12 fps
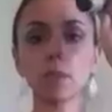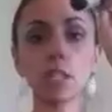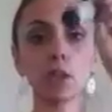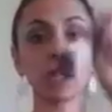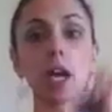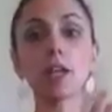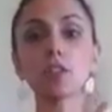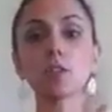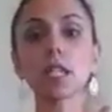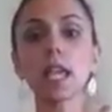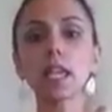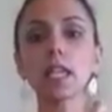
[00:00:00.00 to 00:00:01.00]
You can also
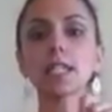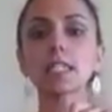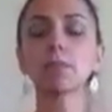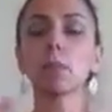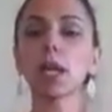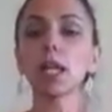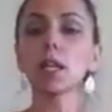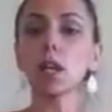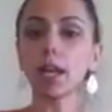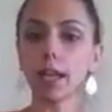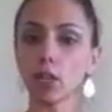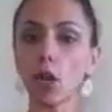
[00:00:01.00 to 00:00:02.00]
take it, spray it
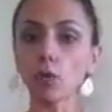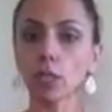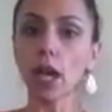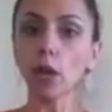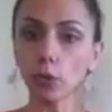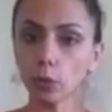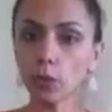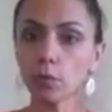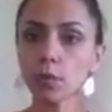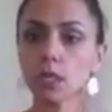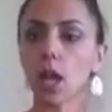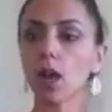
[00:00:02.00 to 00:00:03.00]
in hotel
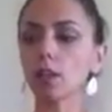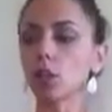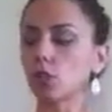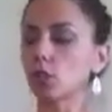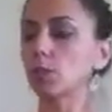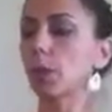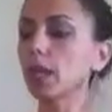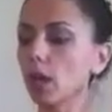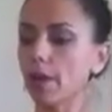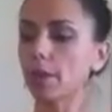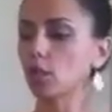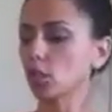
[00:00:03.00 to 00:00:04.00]
rooms, you know, spray it
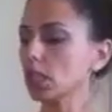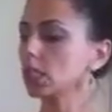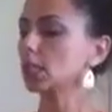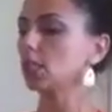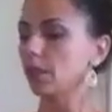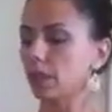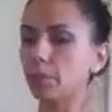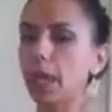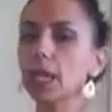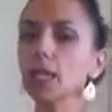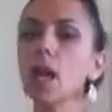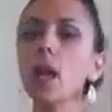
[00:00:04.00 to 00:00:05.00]
on the sheets and on the
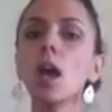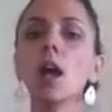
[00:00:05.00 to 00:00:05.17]
bedding.